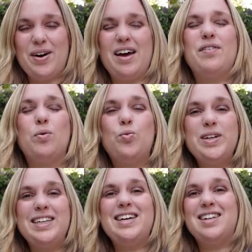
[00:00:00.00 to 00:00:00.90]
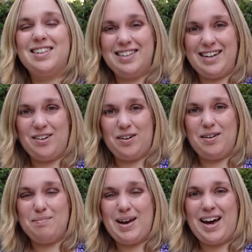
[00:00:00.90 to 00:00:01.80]
I have a really
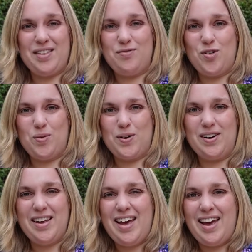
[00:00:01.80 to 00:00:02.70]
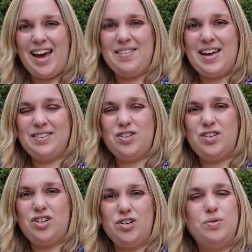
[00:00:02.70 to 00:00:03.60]
clear path forward, and that's
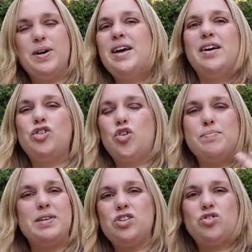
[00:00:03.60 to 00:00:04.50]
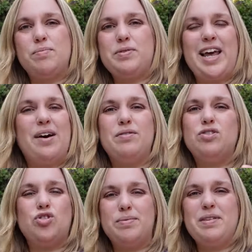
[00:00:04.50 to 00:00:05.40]
to trim this script down,
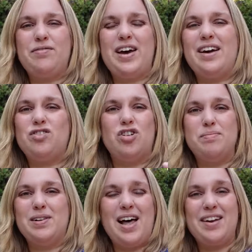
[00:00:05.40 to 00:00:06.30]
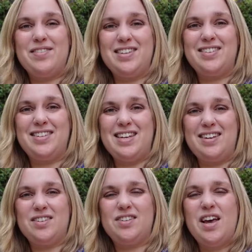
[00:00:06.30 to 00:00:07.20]
trim the fat, trim a lot of these
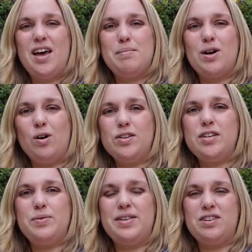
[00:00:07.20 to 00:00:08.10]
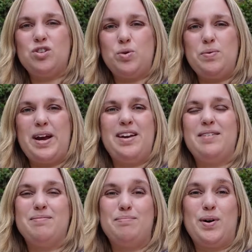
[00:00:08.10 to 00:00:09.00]
scenes, but also in this rewrite,
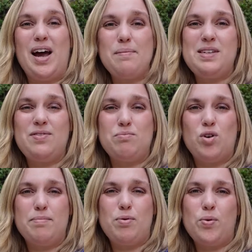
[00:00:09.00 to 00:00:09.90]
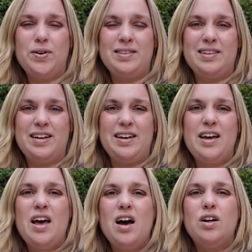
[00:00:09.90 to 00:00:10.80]
and perhaps even more importantly,
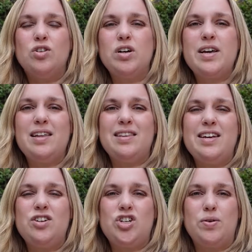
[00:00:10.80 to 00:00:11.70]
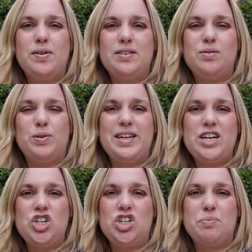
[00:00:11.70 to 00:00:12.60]
look at Lee and Jonah's
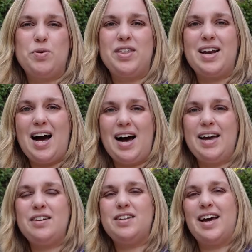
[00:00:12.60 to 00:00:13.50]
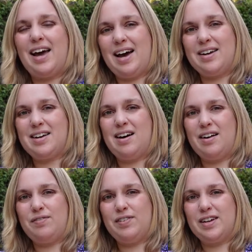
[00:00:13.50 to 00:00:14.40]
relationship with an eye to add
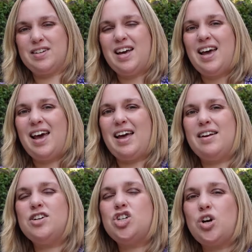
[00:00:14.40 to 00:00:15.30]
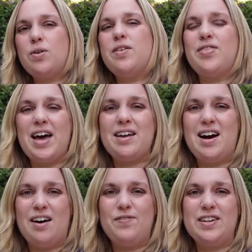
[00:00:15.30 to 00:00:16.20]
conflict and ensure that that
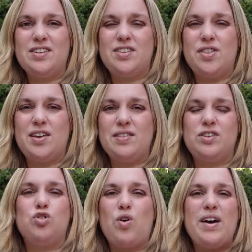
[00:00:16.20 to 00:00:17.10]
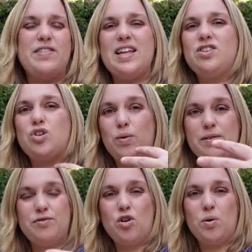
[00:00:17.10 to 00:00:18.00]
conflict is the thing that's driving that
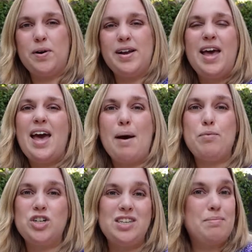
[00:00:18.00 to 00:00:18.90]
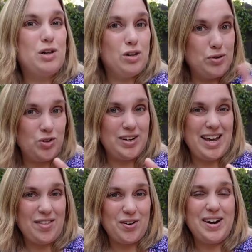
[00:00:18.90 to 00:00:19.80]
story forward and pushing them closer
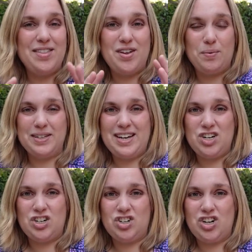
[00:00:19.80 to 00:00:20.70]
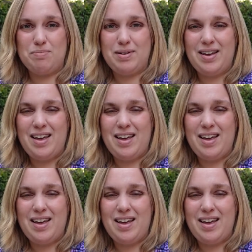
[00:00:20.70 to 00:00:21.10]
together in their relationship.